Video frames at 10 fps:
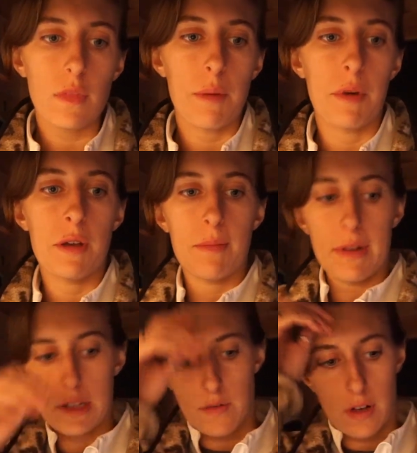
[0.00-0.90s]
I'm gonna get
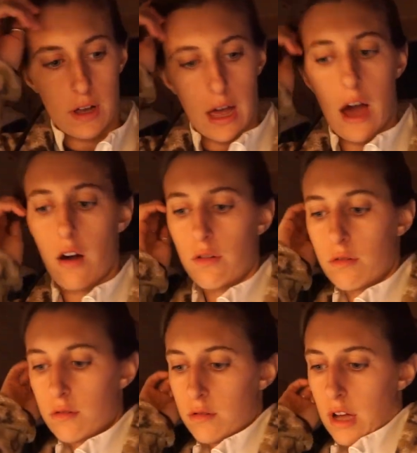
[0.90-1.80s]
myself a cacao.
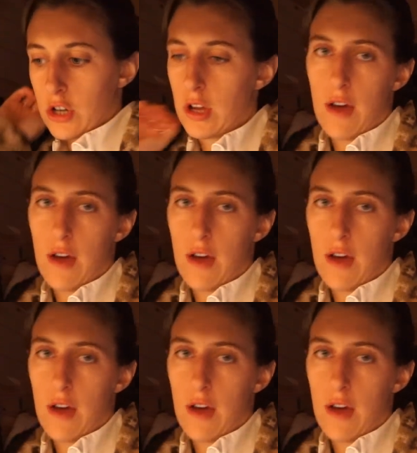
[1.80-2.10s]
Actually,